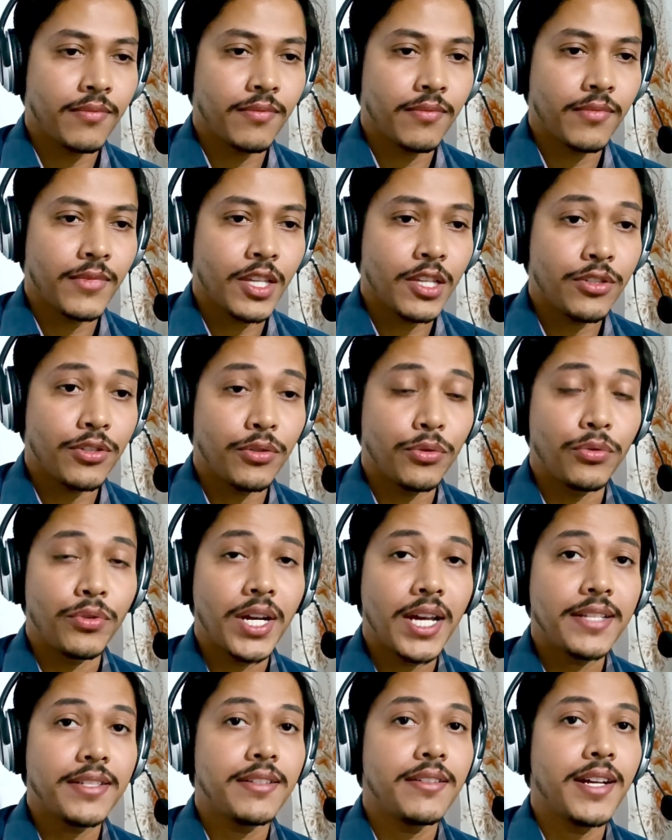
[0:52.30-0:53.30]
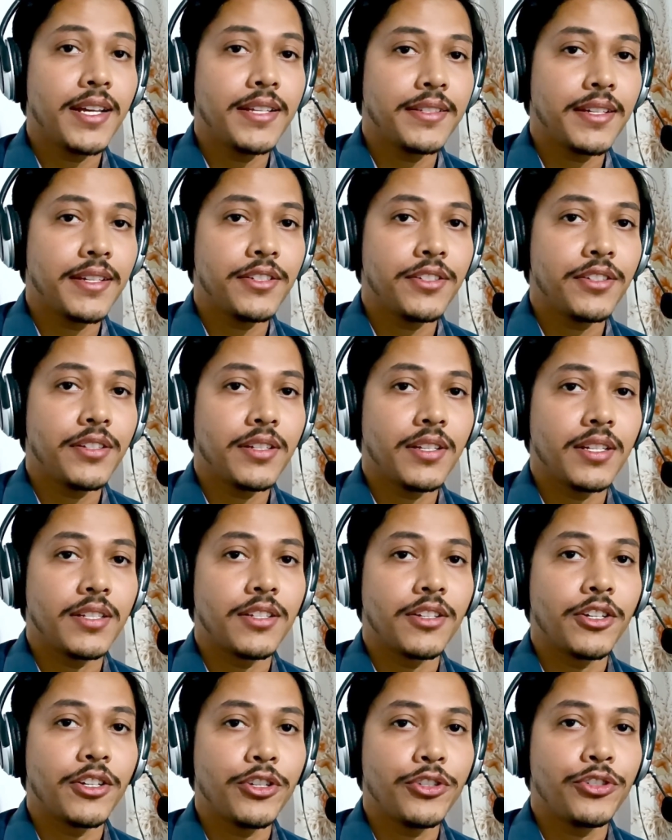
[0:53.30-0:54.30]
So rasterization is a
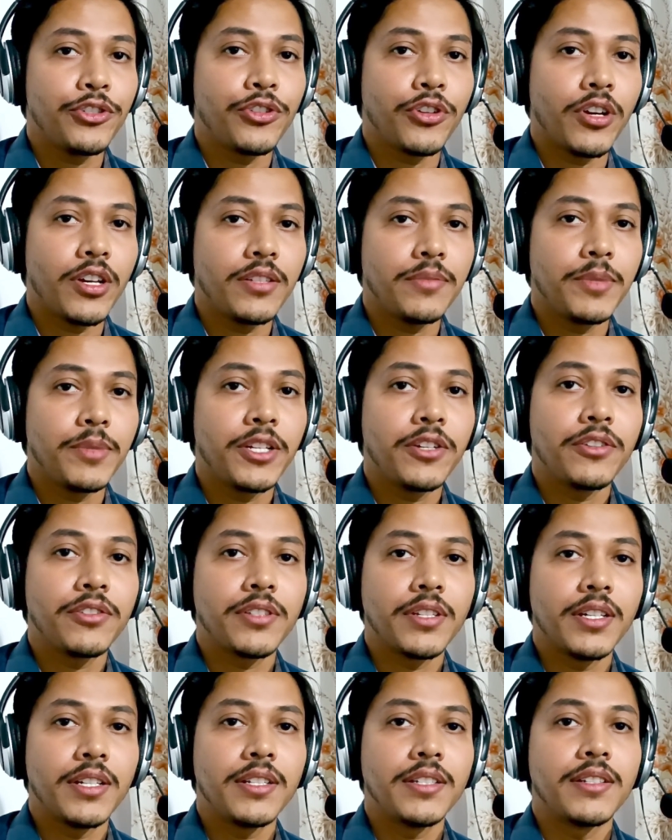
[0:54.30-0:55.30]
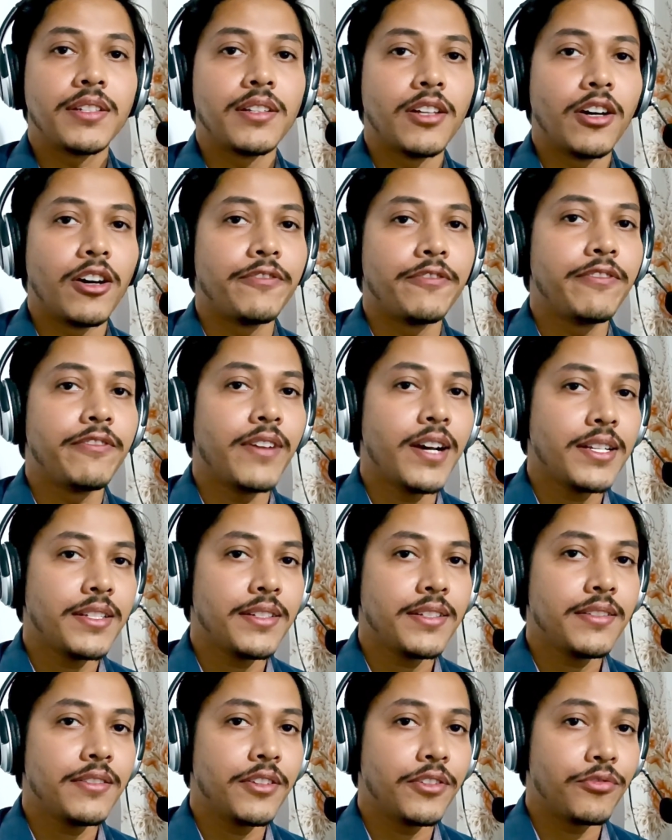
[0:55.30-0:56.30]
good choice because it is a lot faster
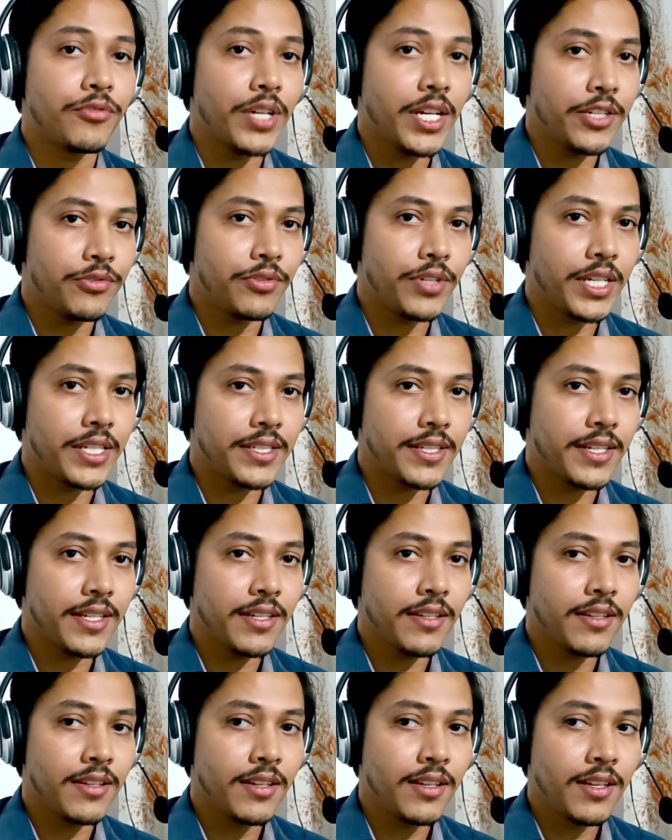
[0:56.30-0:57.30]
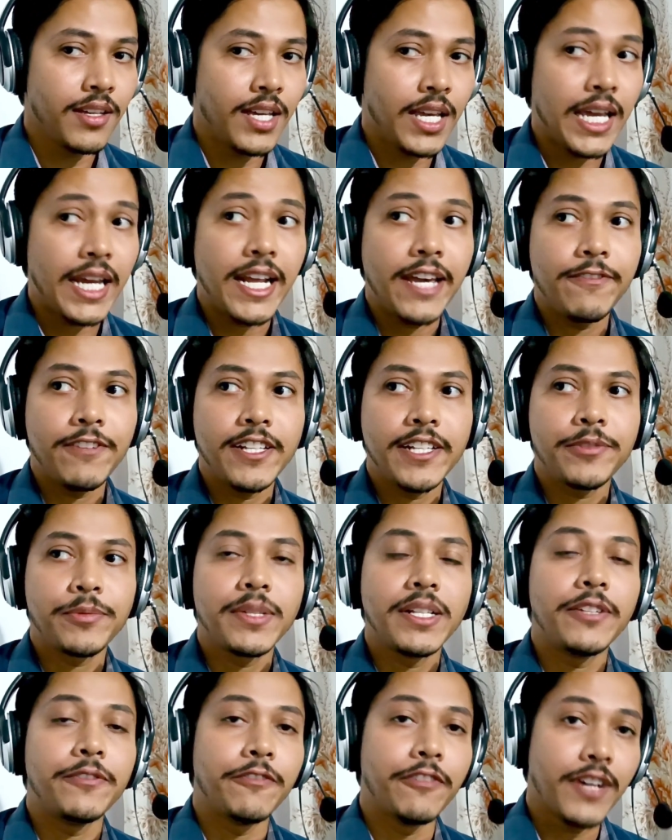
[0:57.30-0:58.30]
than ray tracing. And I will
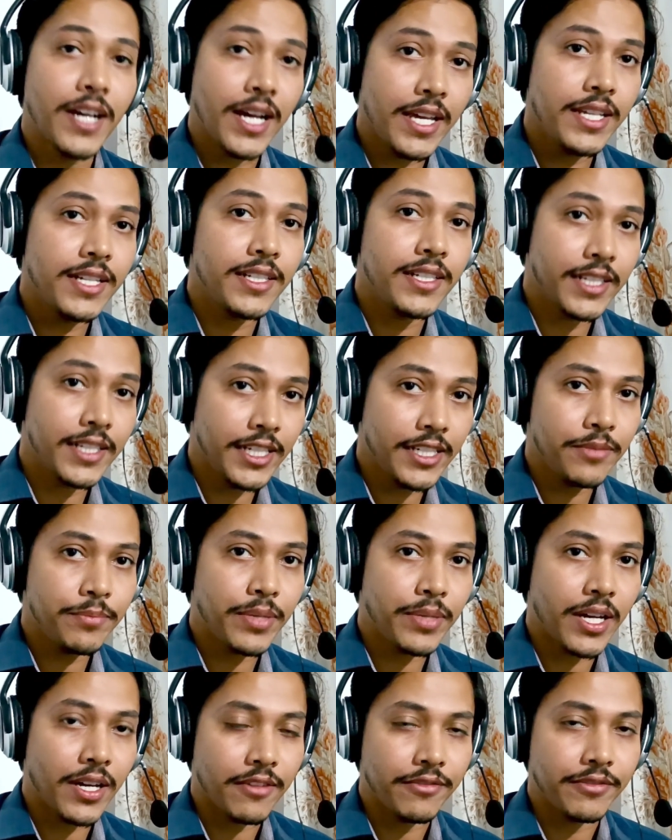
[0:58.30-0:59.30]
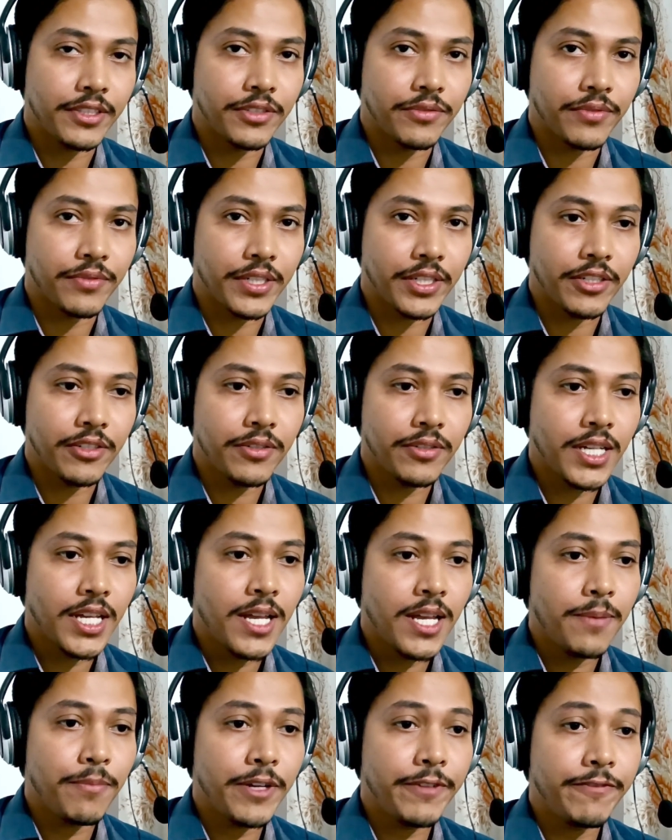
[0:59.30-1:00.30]
explain why in a later part of this video,
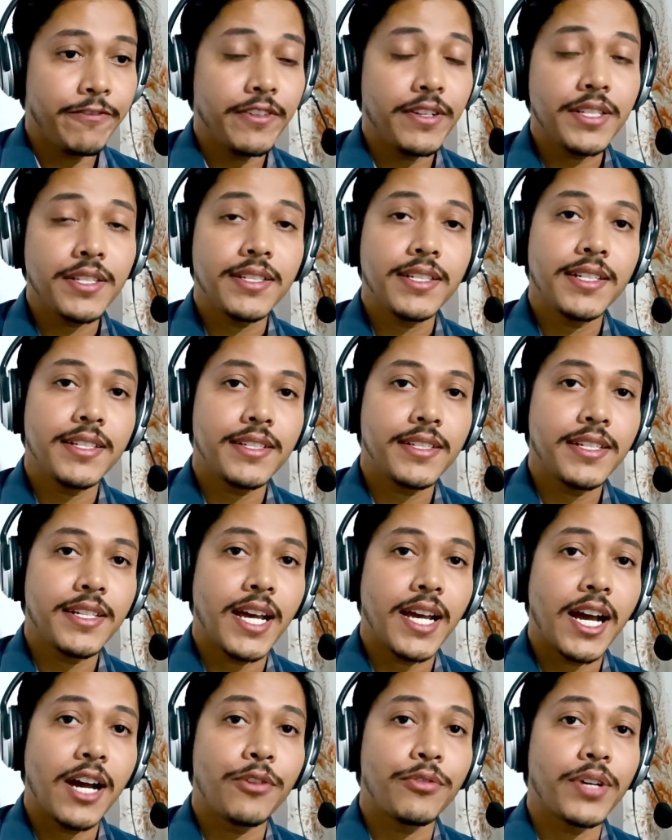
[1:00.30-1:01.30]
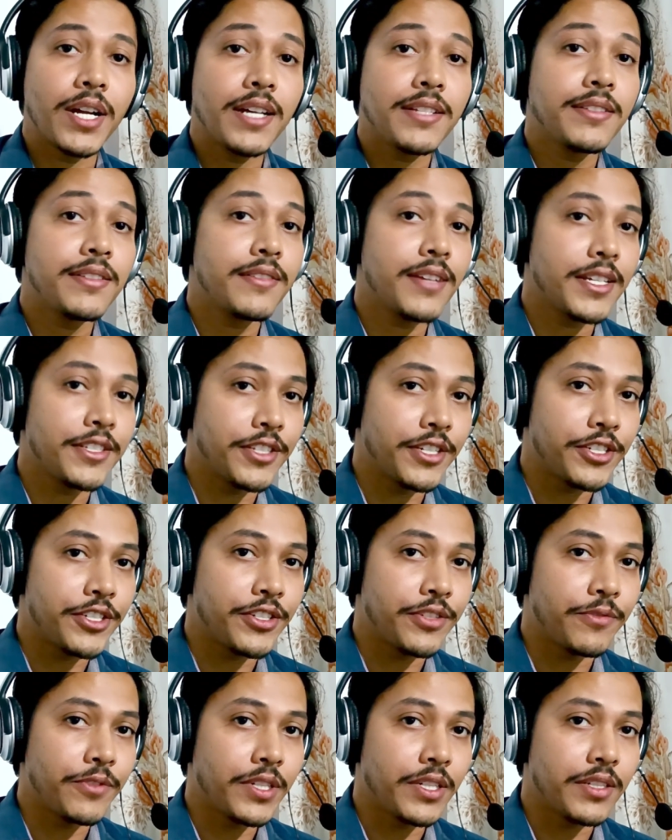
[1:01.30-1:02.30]
but first let's see how rasterization
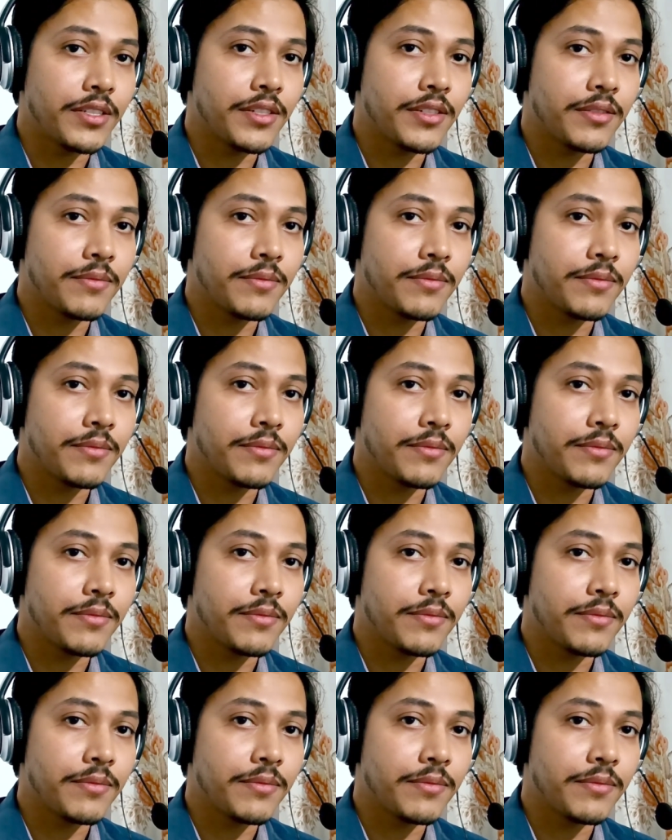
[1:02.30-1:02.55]
works.